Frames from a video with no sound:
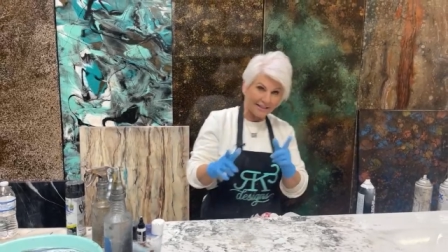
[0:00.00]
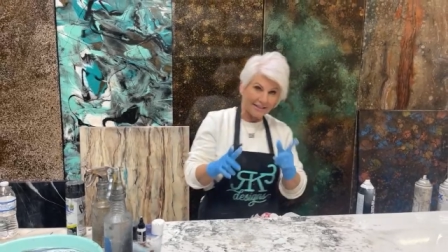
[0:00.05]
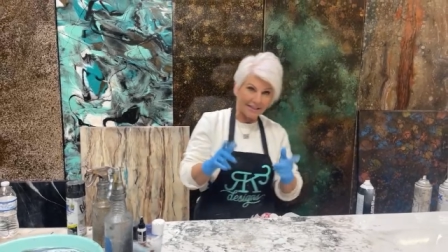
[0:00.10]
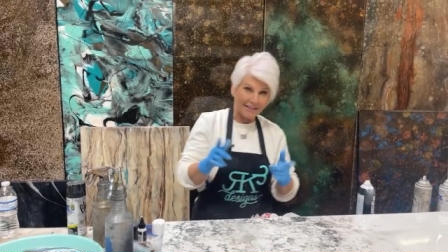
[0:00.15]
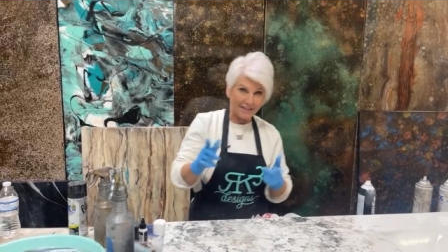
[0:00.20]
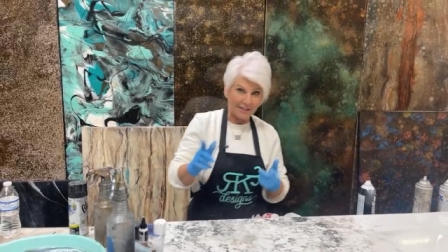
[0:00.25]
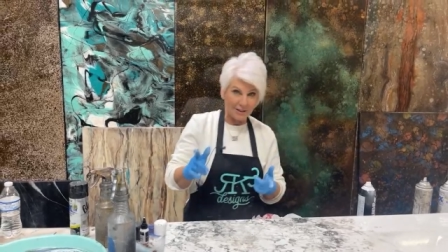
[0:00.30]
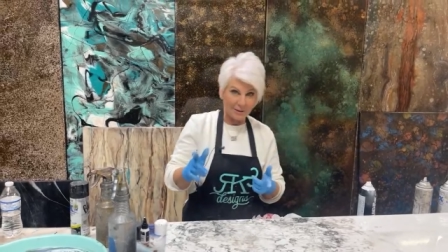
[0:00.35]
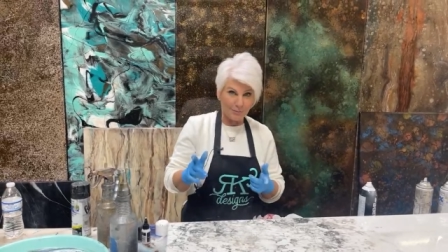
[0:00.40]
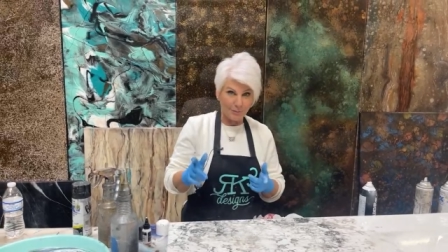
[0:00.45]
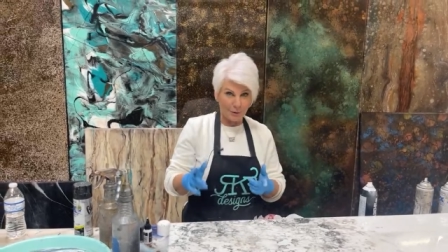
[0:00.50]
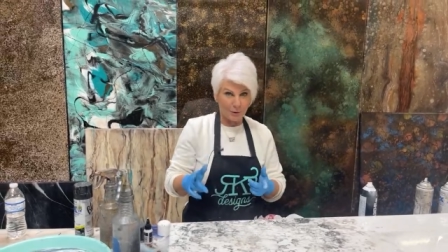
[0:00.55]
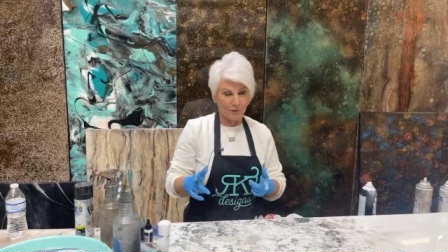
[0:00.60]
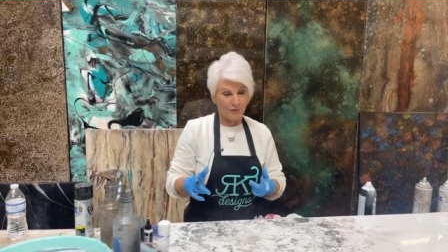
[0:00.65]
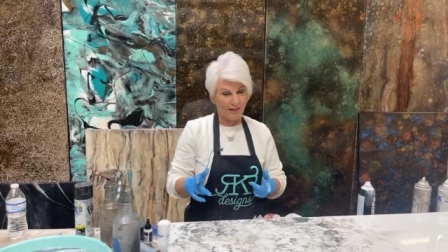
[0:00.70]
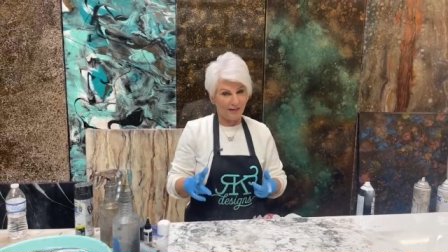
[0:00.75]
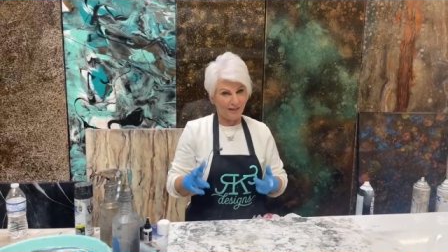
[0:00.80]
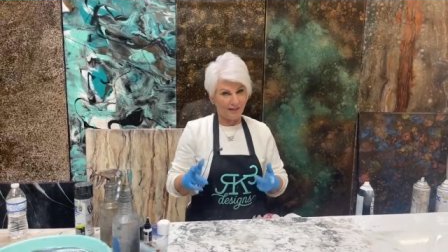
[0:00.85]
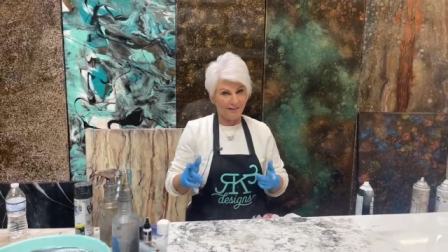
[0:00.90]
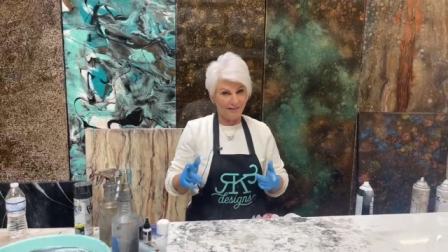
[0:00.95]
this is
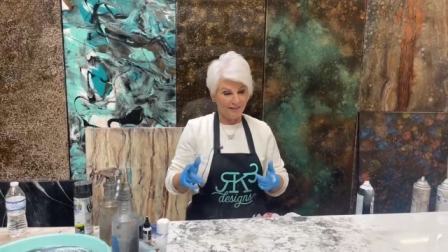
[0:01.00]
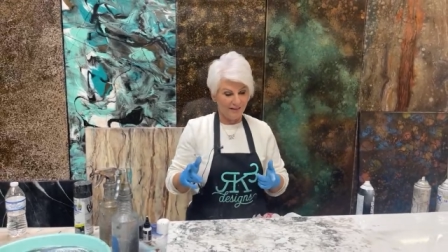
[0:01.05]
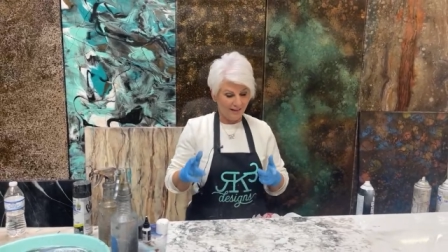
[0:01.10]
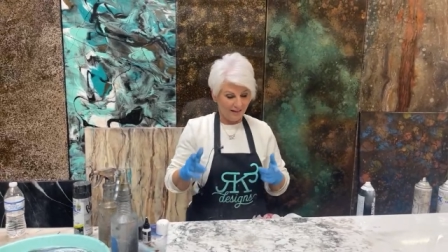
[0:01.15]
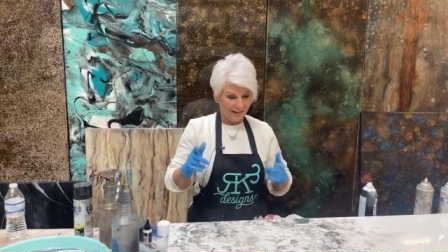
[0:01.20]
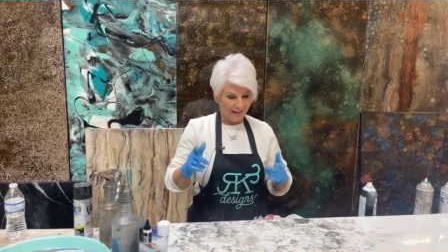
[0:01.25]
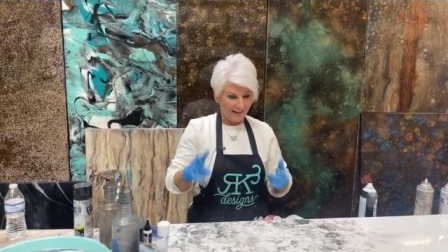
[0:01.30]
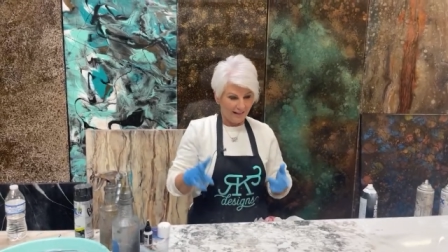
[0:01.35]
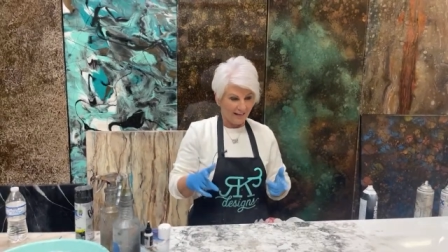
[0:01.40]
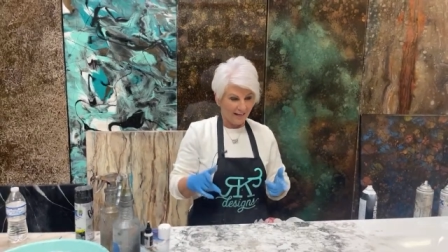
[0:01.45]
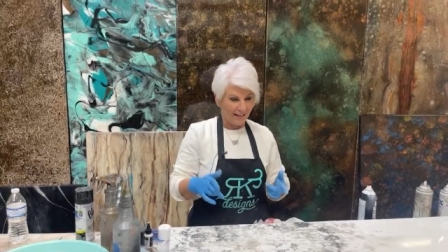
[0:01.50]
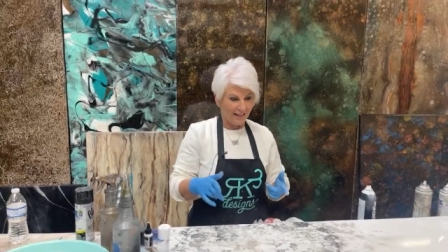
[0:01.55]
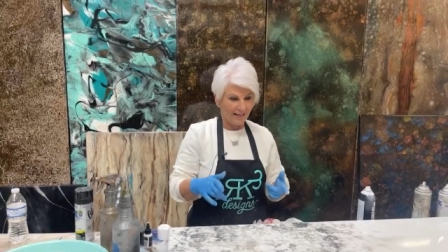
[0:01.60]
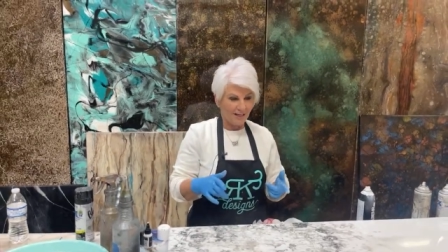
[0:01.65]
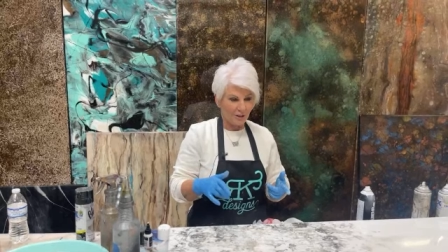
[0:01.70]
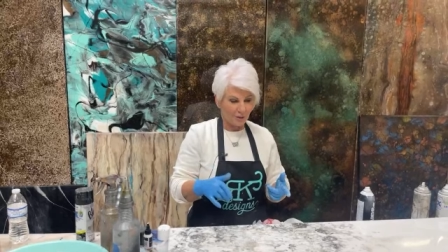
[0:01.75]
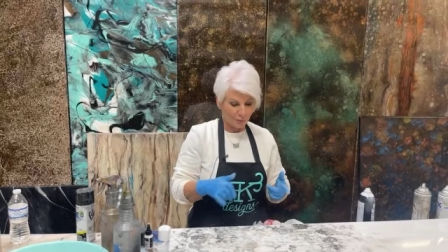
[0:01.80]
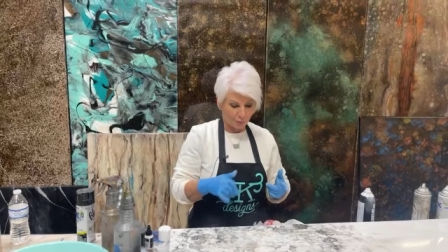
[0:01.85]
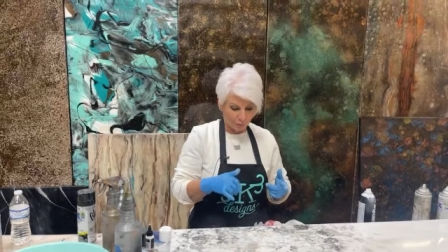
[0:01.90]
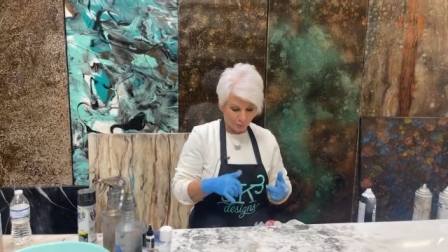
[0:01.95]
moving, it
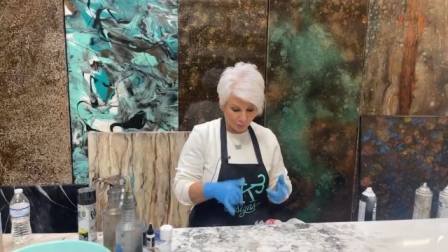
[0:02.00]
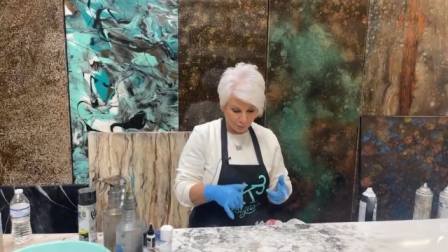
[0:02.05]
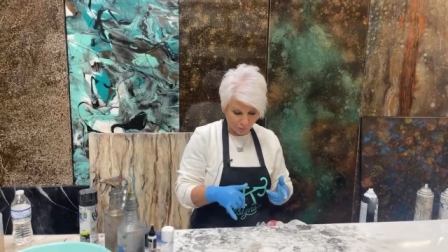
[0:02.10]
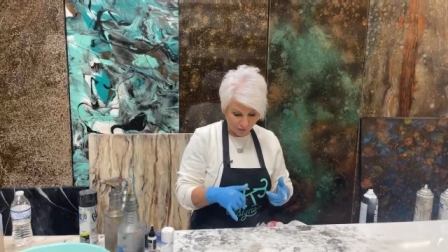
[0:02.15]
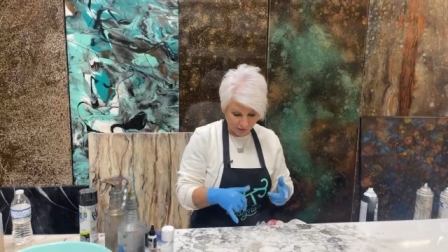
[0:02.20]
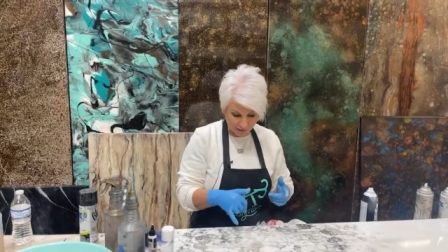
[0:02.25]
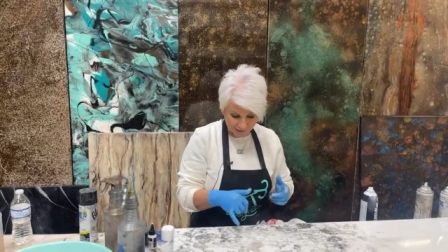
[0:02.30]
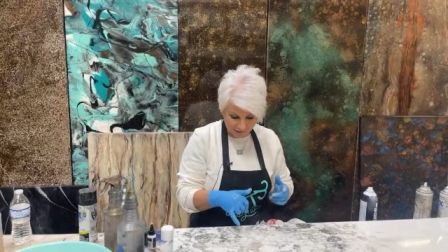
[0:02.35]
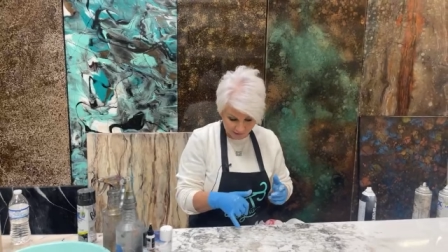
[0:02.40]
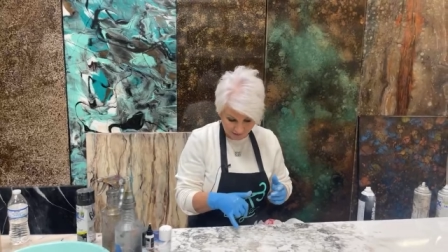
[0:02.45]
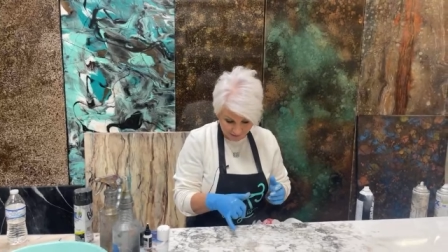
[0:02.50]
is really,